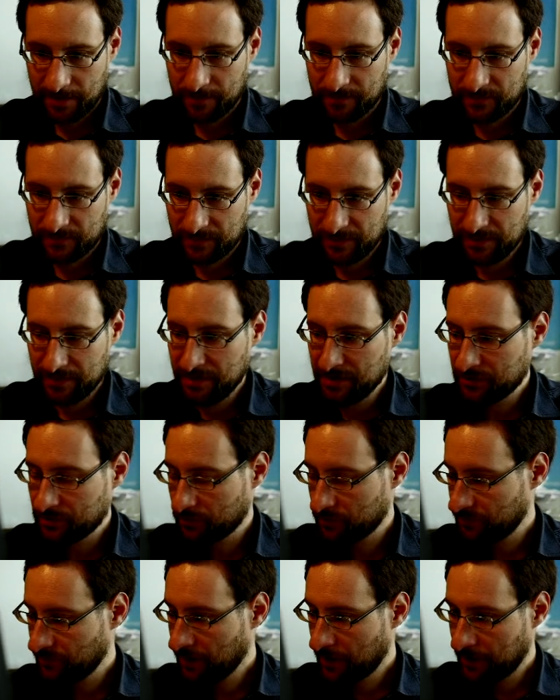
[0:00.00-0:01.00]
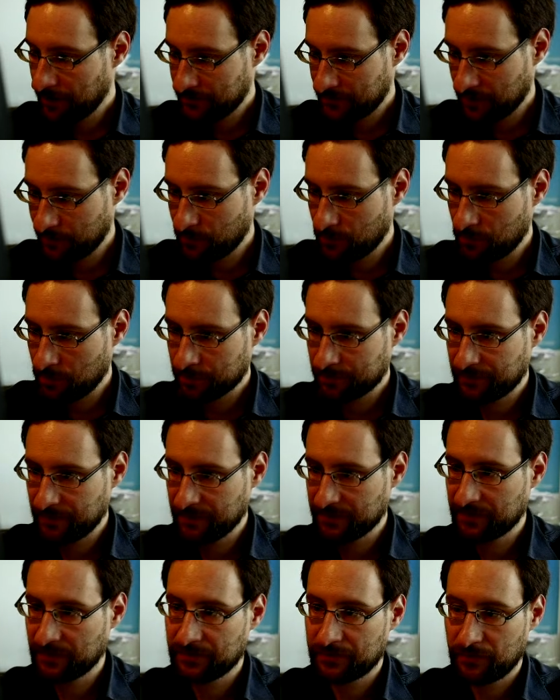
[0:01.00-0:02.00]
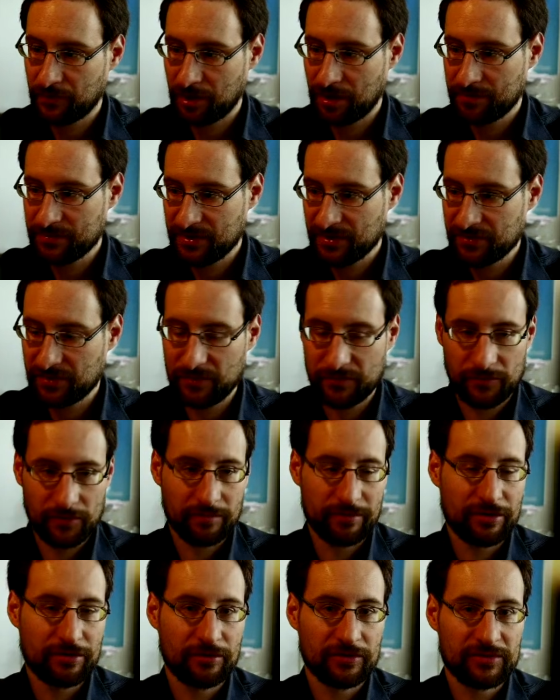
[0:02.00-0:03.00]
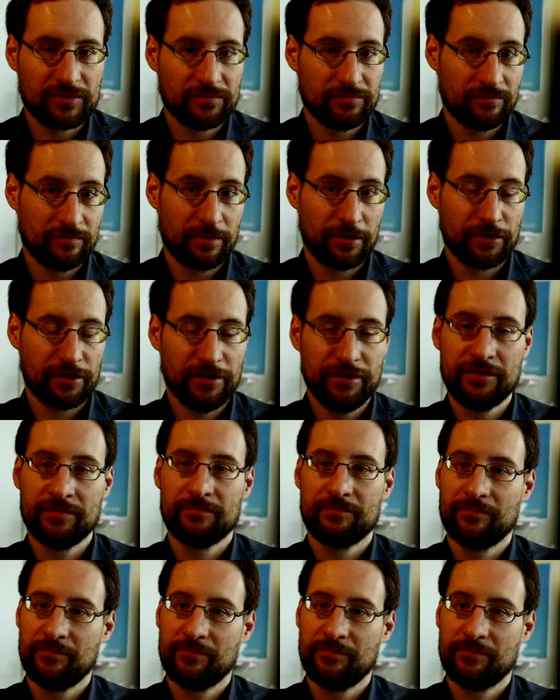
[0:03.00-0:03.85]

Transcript: Need to somehow hotfix this for ARM64, because apparently